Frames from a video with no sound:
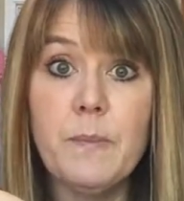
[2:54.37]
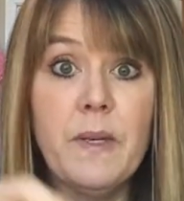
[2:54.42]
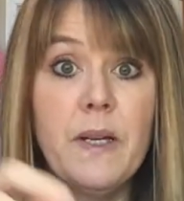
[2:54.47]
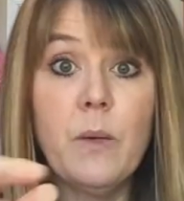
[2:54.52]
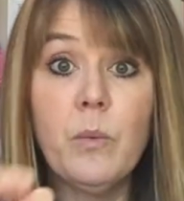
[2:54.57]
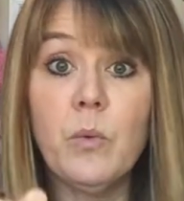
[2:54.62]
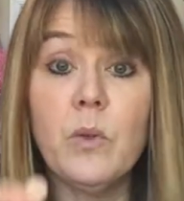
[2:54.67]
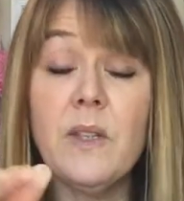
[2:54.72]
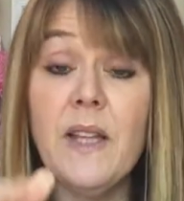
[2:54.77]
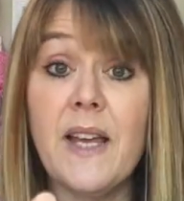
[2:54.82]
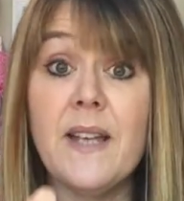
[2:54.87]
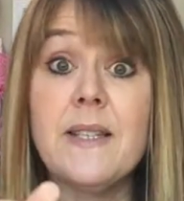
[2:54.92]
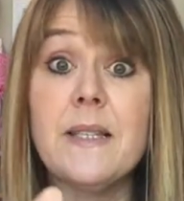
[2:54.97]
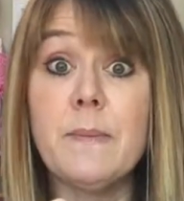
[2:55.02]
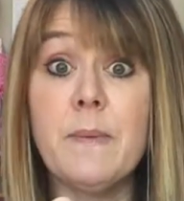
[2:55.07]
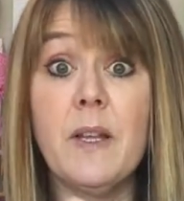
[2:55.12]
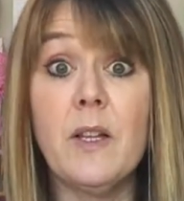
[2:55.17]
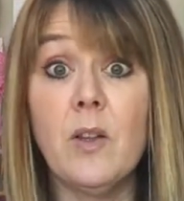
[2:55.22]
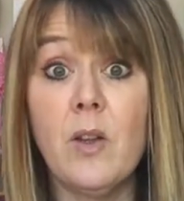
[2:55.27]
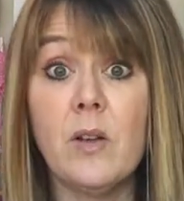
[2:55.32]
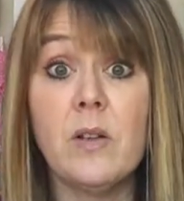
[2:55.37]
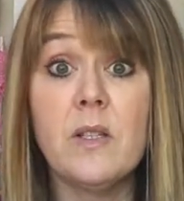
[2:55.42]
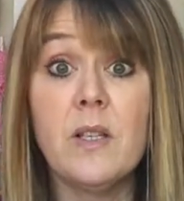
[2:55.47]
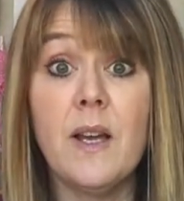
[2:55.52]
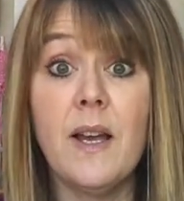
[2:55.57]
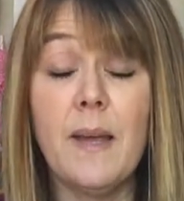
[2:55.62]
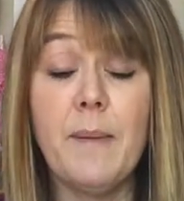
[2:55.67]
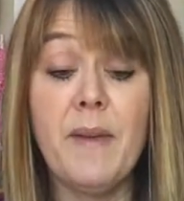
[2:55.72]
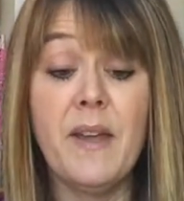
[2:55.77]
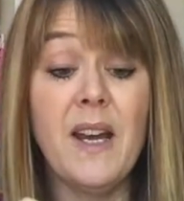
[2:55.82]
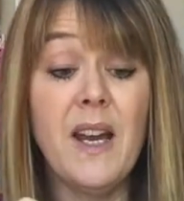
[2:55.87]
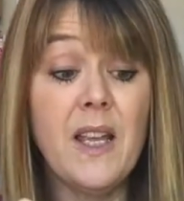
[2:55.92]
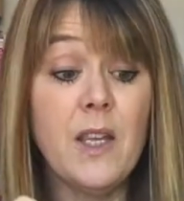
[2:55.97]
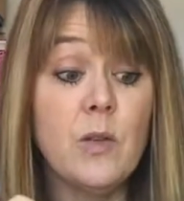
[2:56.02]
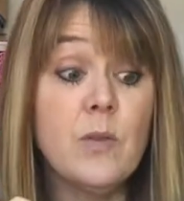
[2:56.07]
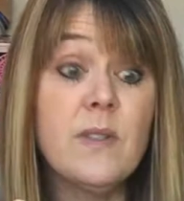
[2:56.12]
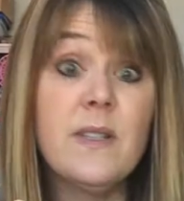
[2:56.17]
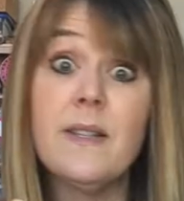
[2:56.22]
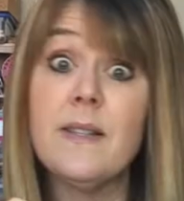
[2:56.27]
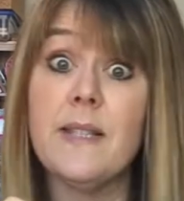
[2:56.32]
but it will last me a long time, and I
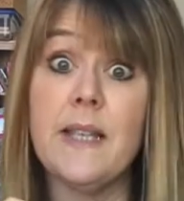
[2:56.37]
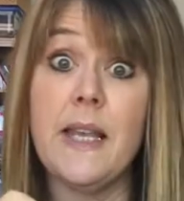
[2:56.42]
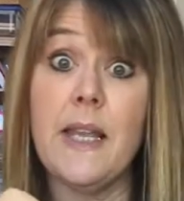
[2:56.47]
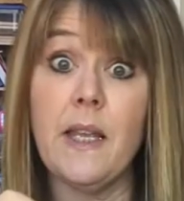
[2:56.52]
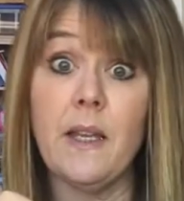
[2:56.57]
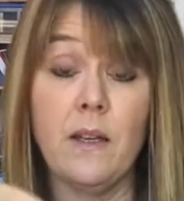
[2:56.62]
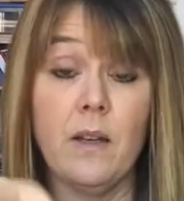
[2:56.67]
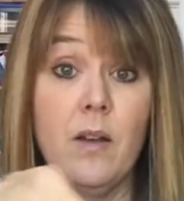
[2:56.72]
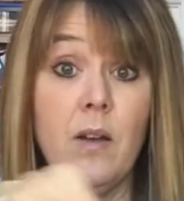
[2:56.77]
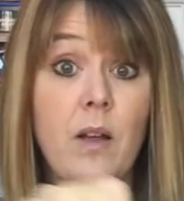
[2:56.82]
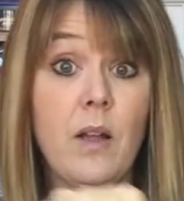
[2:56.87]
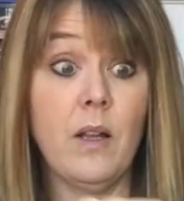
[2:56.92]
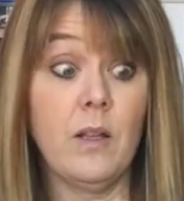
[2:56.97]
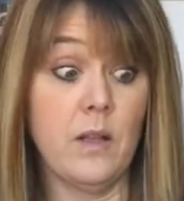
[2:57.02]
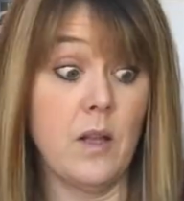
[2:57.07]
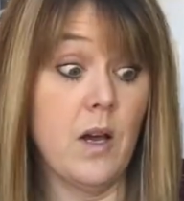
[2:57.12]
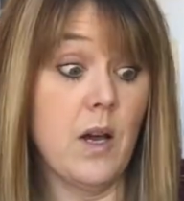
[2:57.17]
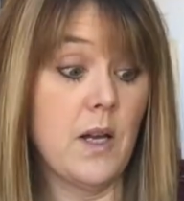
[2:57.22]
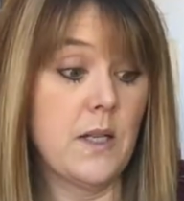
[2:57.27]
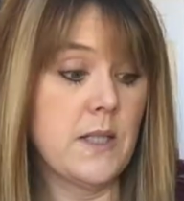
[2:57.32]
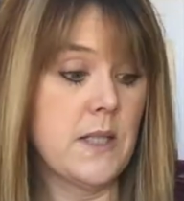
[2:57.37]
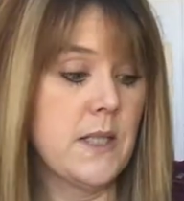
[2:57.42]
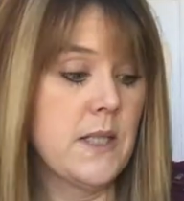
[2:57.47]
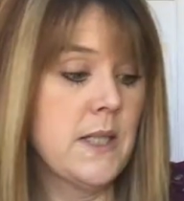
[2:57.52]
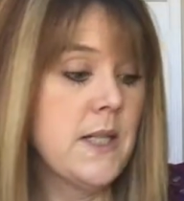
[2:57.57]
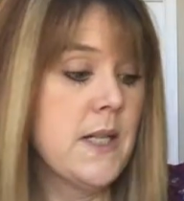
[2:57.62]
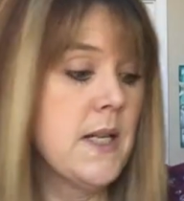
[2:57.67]
use this ink a lot.